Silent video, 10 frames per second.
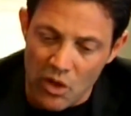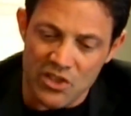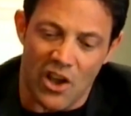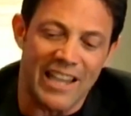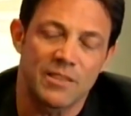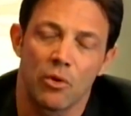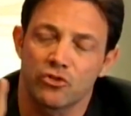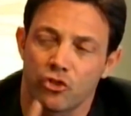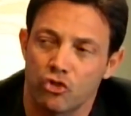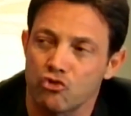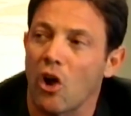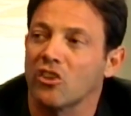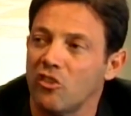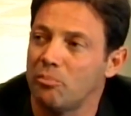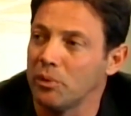is I had the most
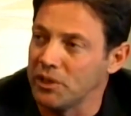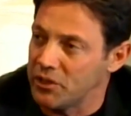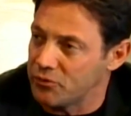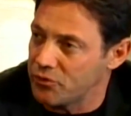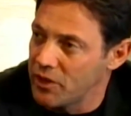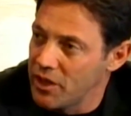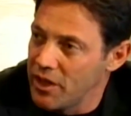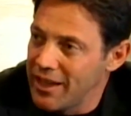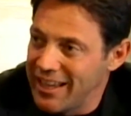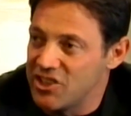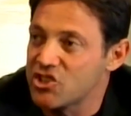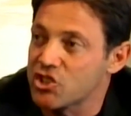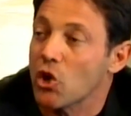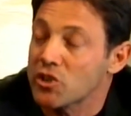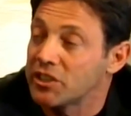destructive belief
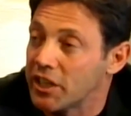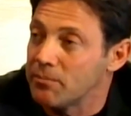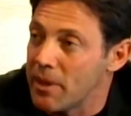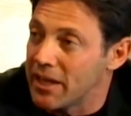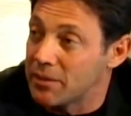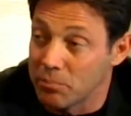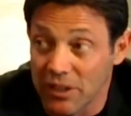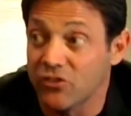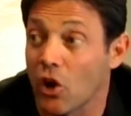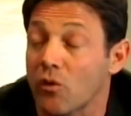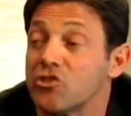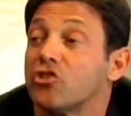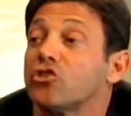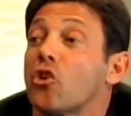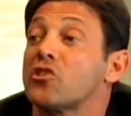inserted in me, and beliefs are
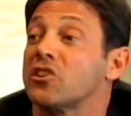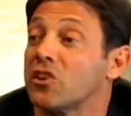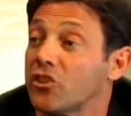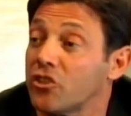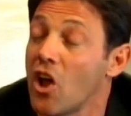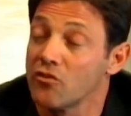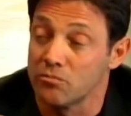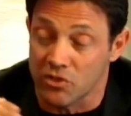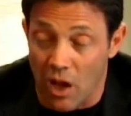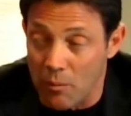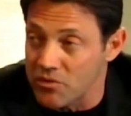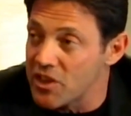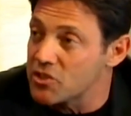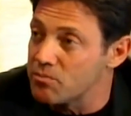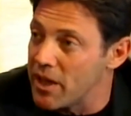inserted in us from the time we're
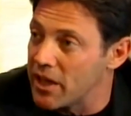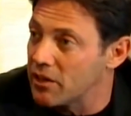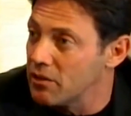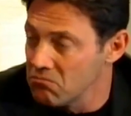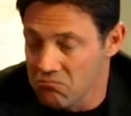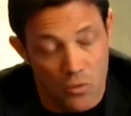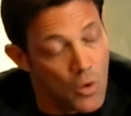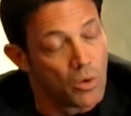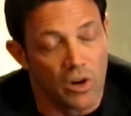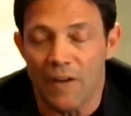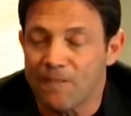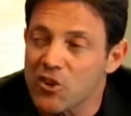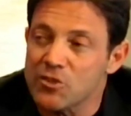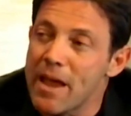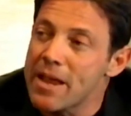this big. Yeah. When I
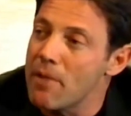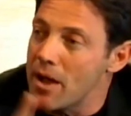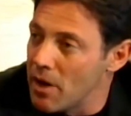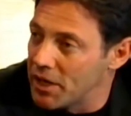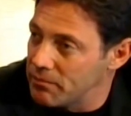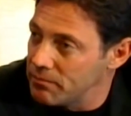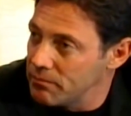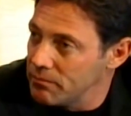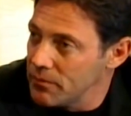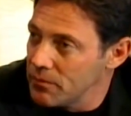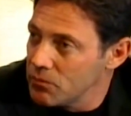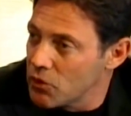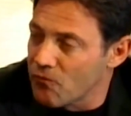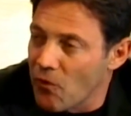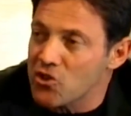first made my money, the
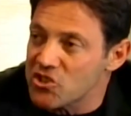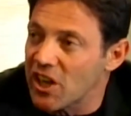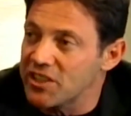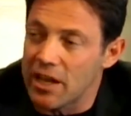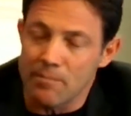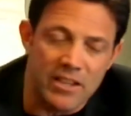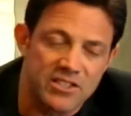first thing I did, I made